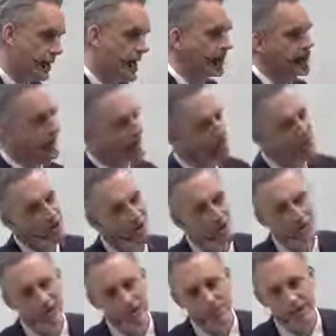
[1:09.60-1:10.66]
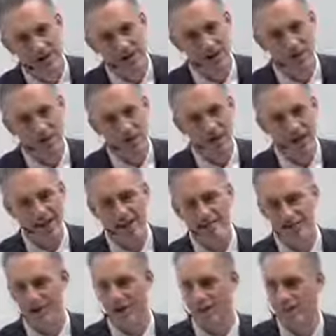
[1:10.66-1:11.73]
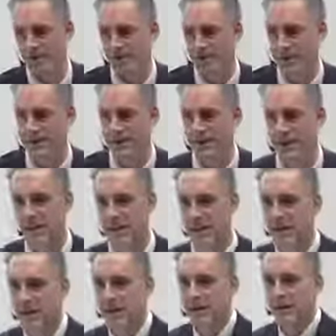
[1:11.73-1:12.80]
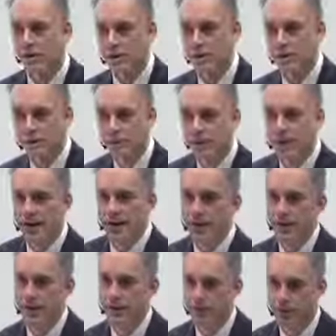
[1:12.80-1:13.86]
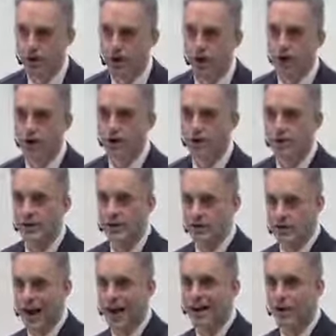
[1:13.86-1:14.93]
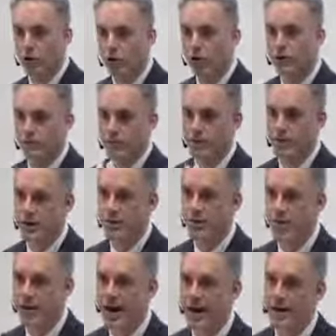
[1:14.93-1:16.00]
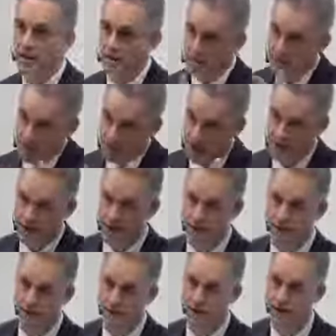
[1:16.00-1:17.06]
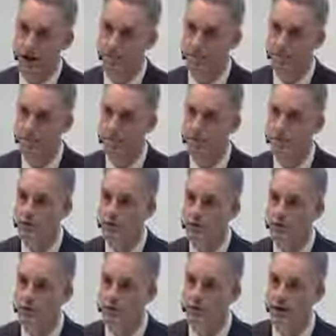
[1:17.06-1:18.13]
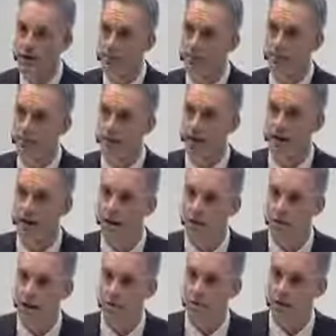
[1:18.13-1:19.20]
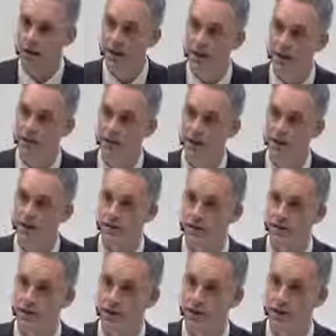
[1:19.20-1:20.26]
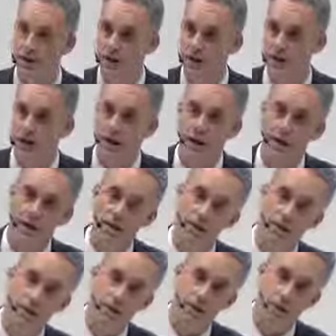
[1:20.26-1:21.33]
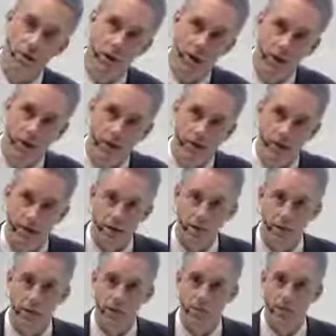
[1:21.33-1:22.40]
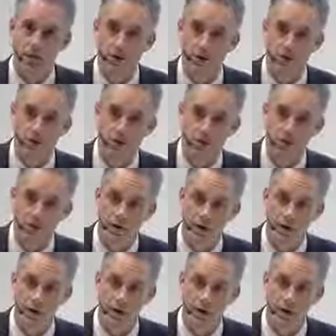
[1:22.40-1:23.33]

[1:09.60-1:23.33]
I mean, I'm not trying to be, naively optimistic. There are some things that's pretty hard to extract gold from some dragons, and maybe the death of a family member is a good example of that. But even in a situation like that, I can tell you that it's an opportunity for